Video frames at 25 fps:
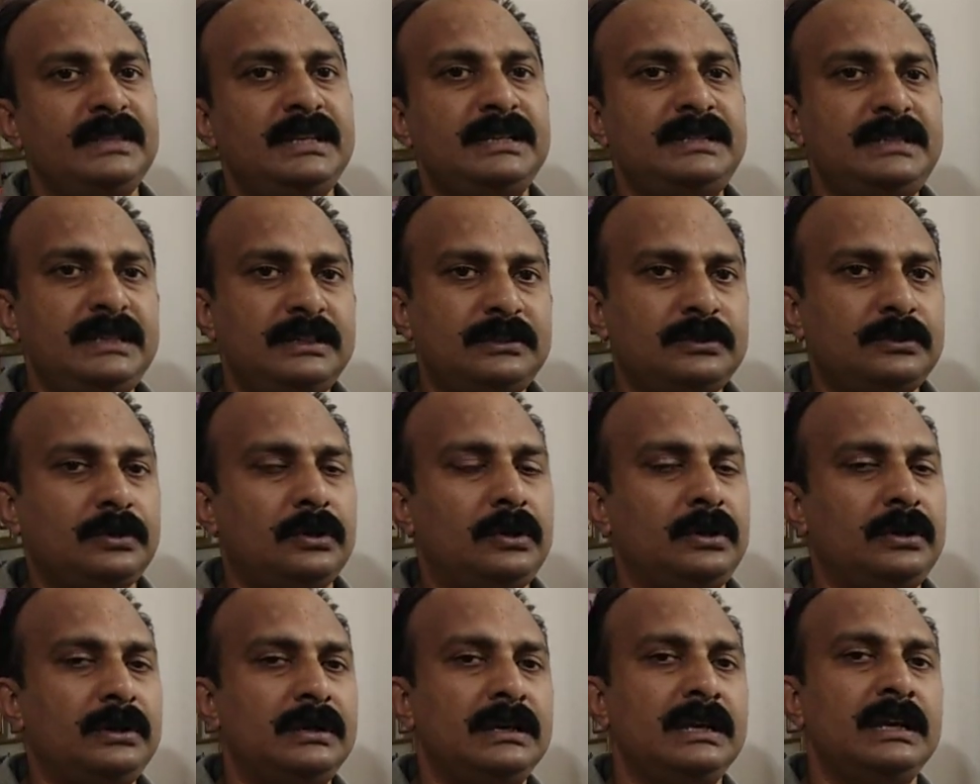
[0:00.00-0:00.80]
This is
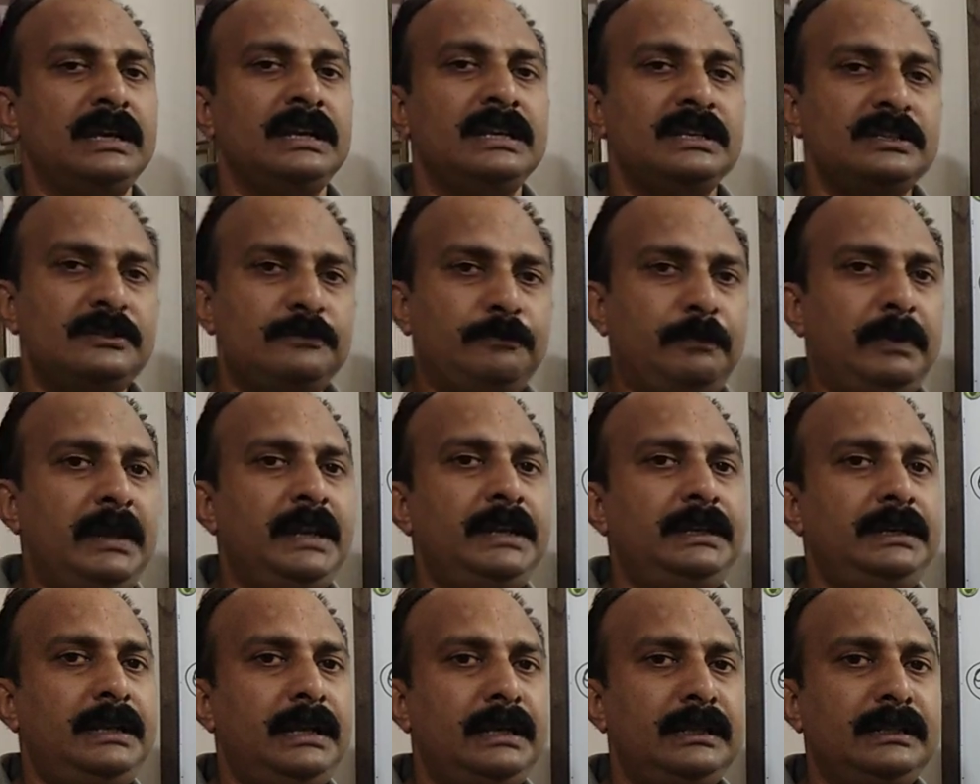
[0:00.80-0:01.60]
called
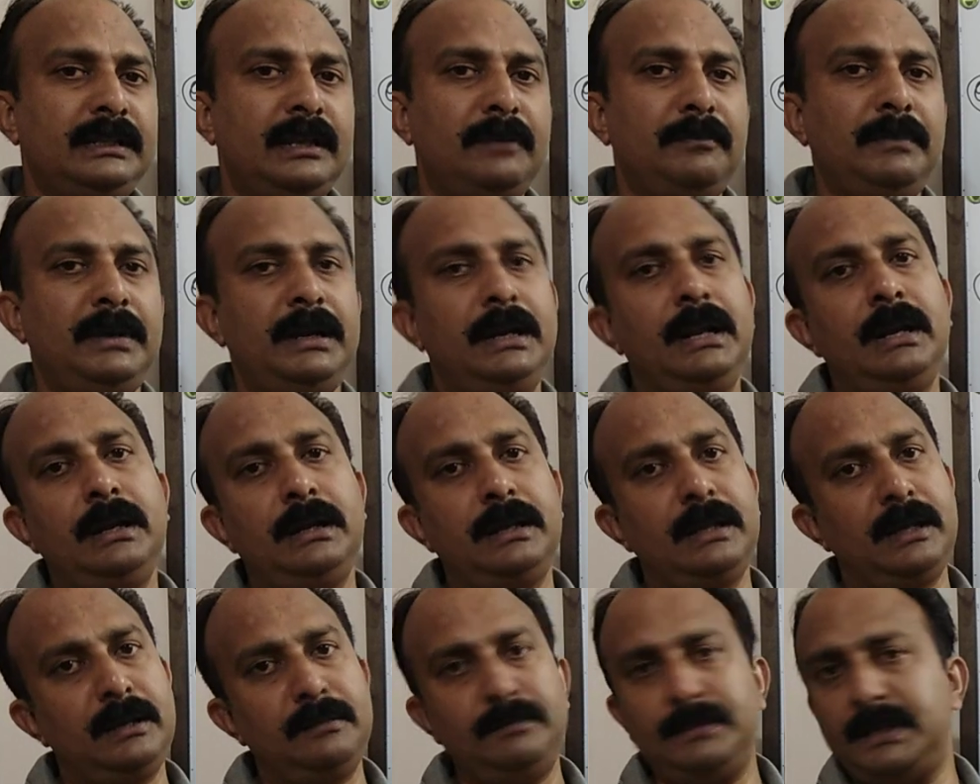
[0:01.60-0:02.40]
splitting the
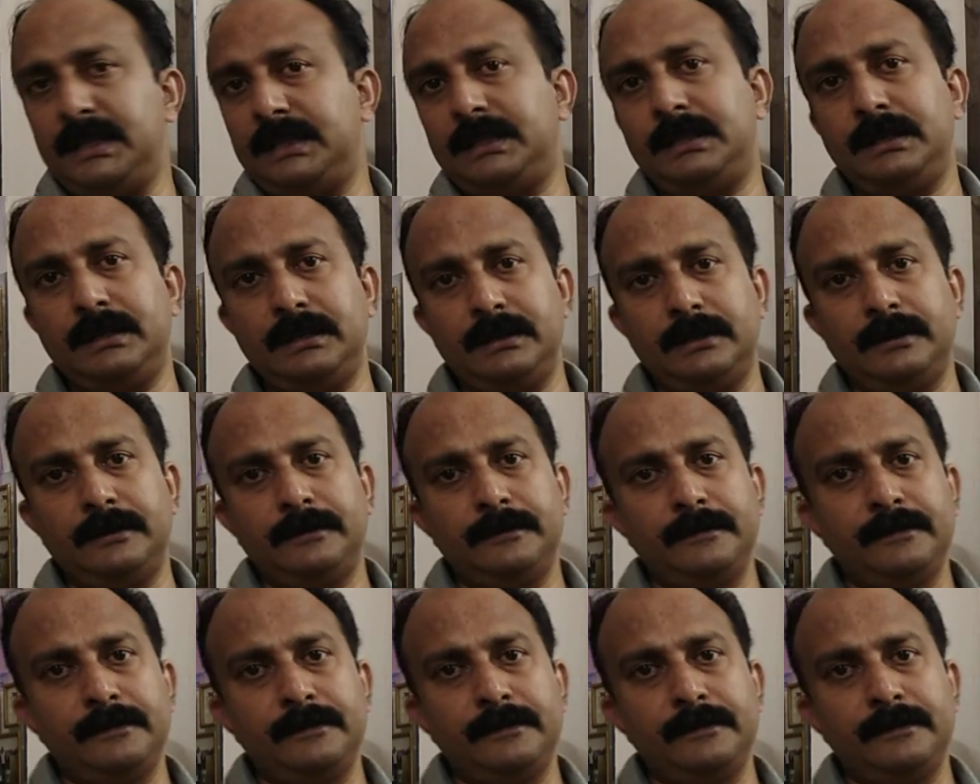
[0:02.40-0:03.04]
middle term method.